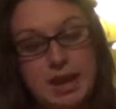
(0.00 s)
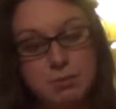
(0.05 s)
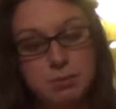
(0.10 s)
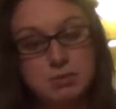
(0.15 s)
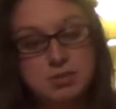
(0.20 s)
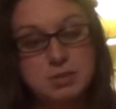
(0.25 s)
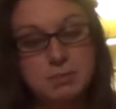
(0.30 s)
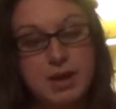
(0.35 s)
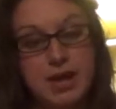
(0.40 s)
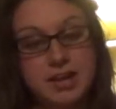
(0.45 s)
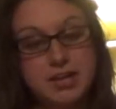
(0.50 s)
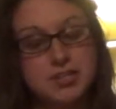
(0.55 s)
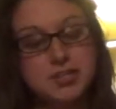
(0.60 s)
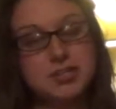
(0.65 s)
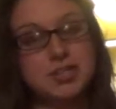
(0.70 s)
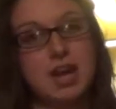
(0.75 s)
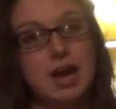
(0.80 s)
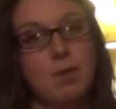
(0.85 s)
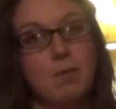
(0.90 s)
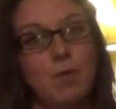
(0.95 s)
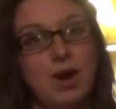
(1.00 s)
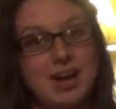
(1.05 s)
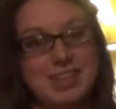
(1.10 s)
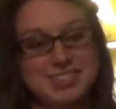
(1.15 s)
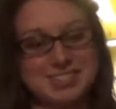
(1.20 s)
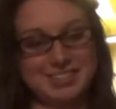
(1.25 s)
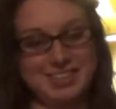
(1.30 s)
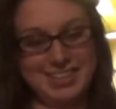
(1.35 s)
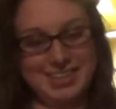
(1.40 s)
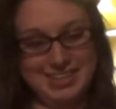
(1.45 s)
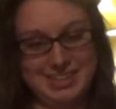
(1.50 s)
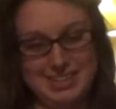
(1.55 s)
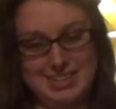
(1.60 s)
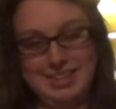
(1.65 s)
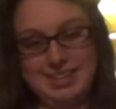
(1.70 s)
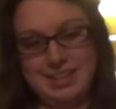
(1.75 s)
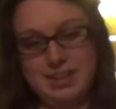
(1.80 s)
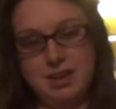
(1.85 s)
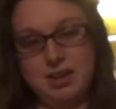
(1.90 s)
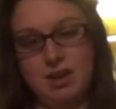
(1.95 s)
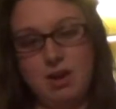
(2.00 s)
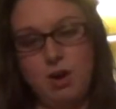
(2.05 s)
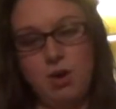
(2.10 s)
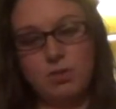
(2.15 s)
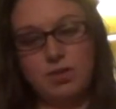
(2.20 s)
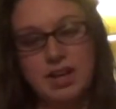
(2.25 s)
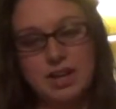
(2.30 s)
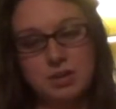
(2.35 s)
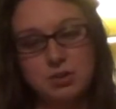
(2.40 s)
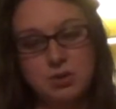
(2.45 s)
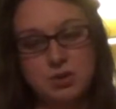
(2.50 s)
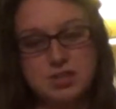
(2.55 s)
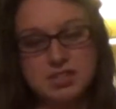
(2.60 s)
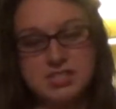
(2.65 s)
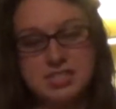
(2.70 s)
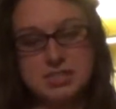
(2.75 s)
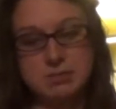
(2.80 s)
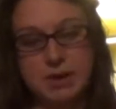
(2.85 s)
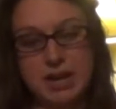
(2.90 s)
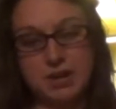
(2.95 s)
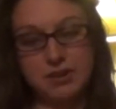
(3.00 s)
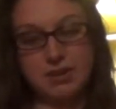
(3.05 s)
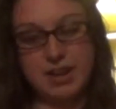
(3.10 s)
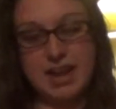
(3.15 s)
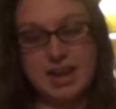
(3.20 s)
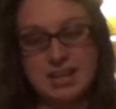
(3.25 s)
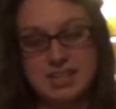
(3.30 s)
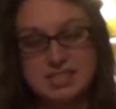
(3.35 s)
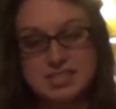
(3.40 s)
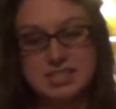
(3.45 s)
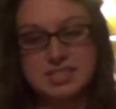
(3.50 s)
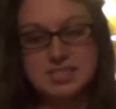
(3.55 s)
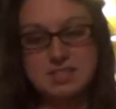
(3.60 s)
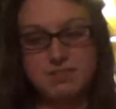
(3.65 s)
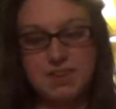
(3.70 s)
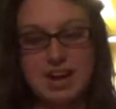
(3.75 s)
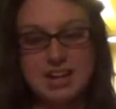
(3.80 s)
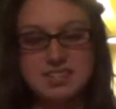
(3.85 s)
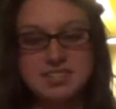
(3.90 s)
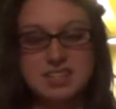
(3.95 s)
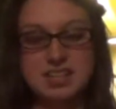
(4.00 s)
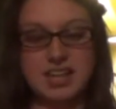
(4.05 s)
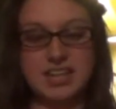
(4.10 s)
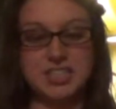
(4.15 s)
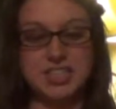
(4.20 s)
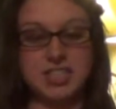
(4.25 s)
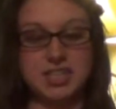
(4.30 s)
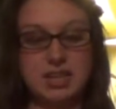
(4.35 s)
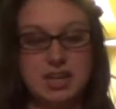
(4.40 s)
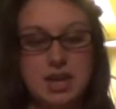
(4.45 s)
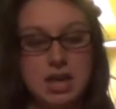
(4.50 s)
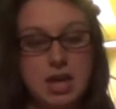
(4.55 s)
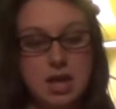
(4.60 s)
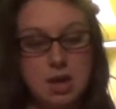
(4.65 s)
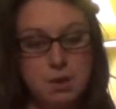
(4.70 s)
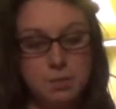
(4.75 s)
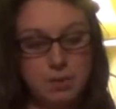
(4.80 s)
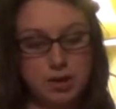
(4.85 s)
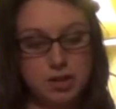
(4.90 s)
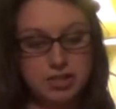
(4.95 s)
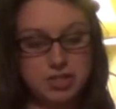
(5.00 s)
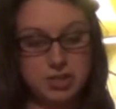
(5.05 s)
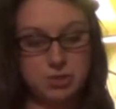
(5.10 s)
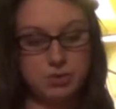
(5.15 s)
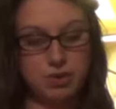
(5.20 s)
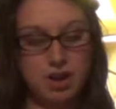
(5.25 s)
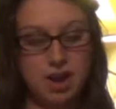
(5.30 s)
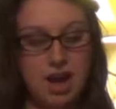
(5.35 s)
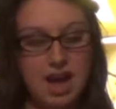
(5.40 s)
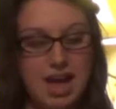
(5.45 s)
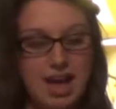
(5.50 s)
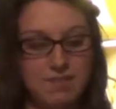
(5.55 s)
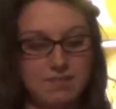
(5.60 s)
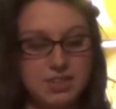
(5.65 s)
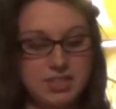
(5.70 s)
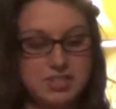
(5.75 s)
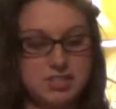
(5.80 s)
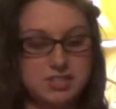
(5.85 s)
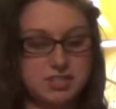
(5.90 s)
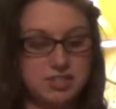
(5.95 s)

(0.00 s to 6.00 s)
able to manage your time wisely. Online courses may create a sense of isolation because you are not having